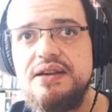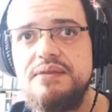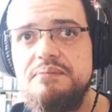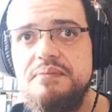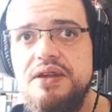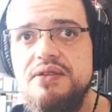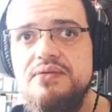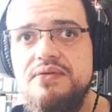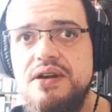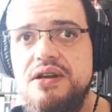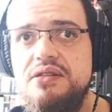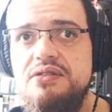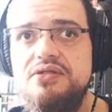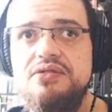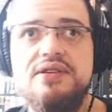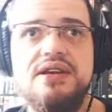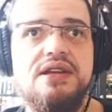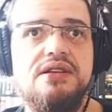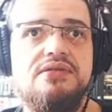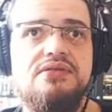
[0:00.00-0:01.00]
Meanwhile,
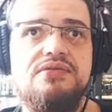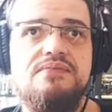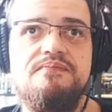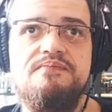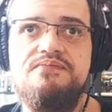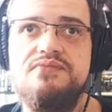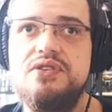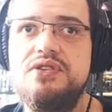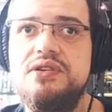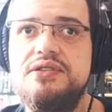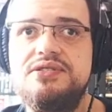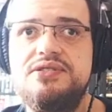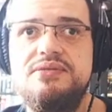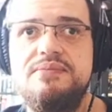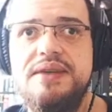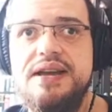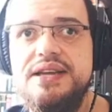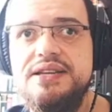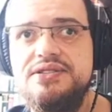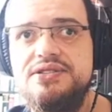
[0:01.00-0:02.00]
you can
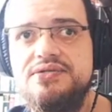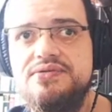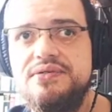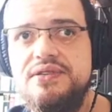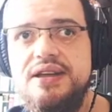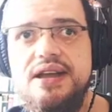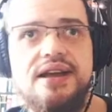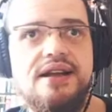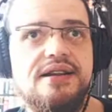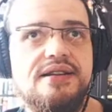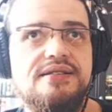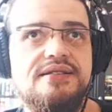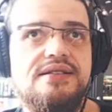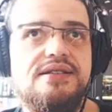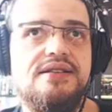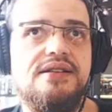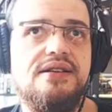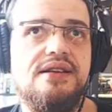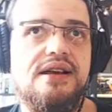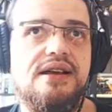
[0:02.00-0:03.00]
customize your
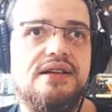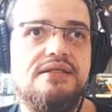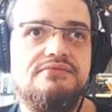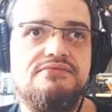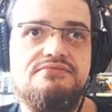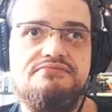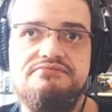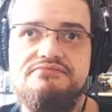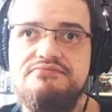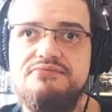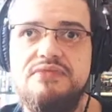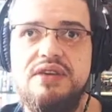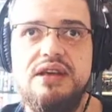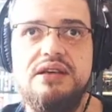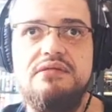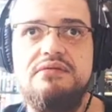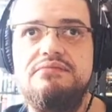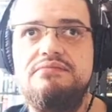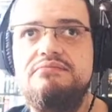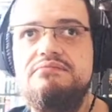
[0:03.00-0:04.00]
character and,
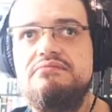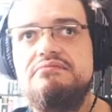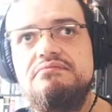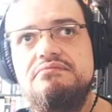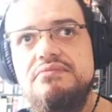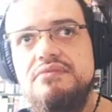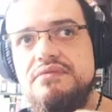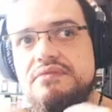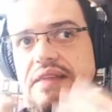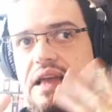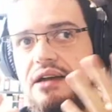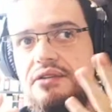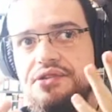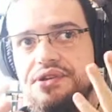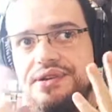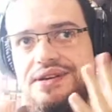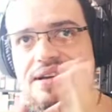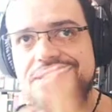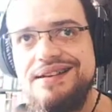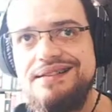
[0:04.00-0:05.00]
well, now
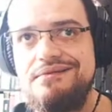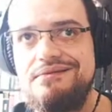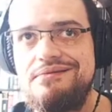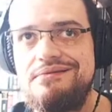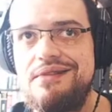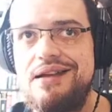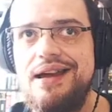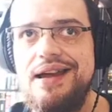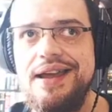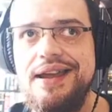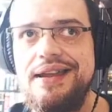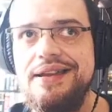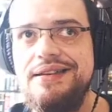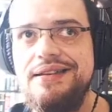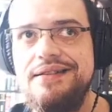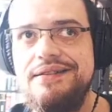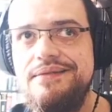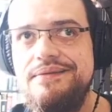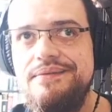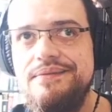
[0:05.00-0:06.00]
you can
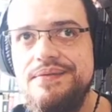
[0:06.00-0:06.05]
ride